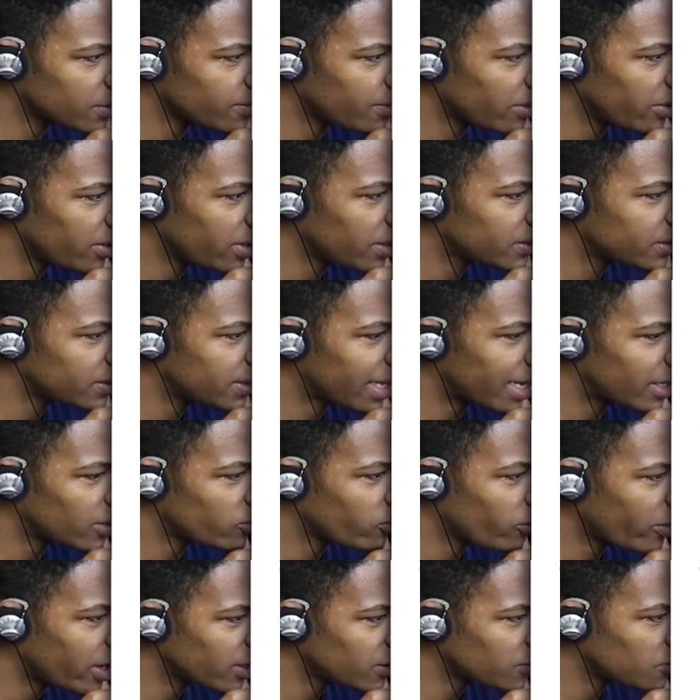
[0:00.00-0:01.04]
experience that
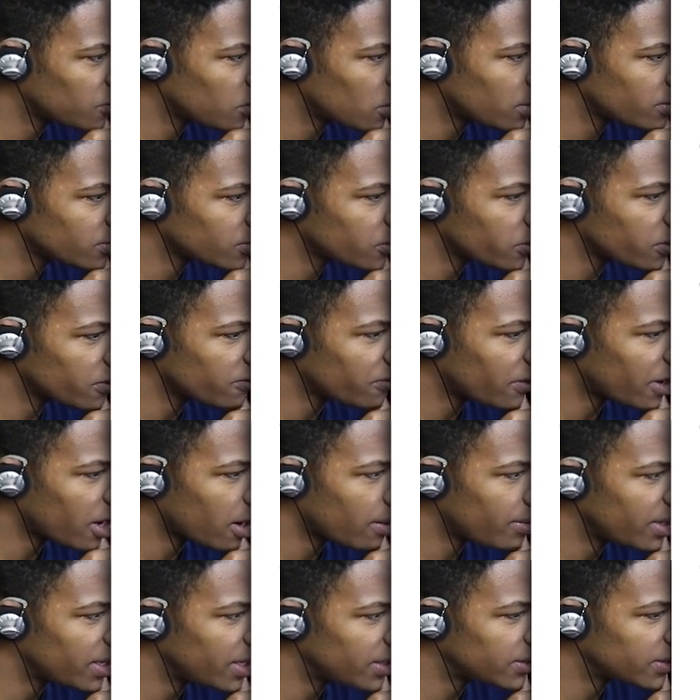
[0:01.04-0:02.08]
transforms your
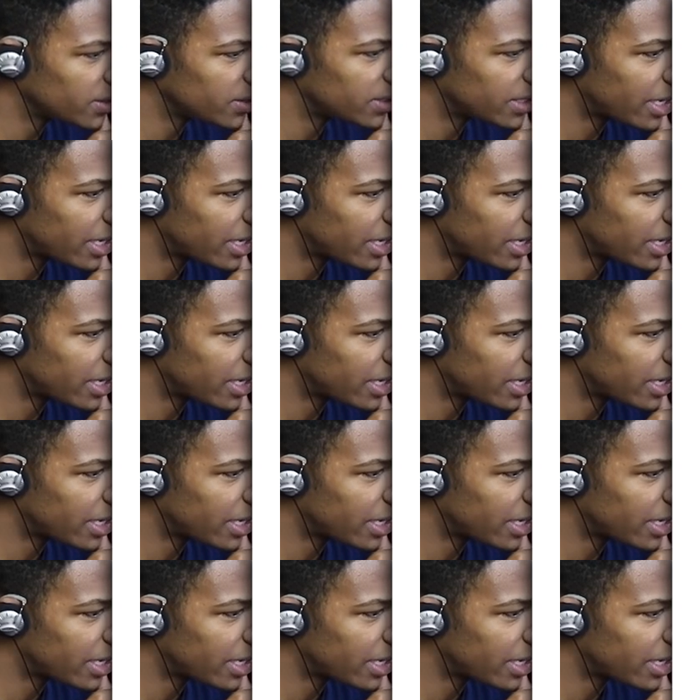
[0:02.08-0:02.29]
environment into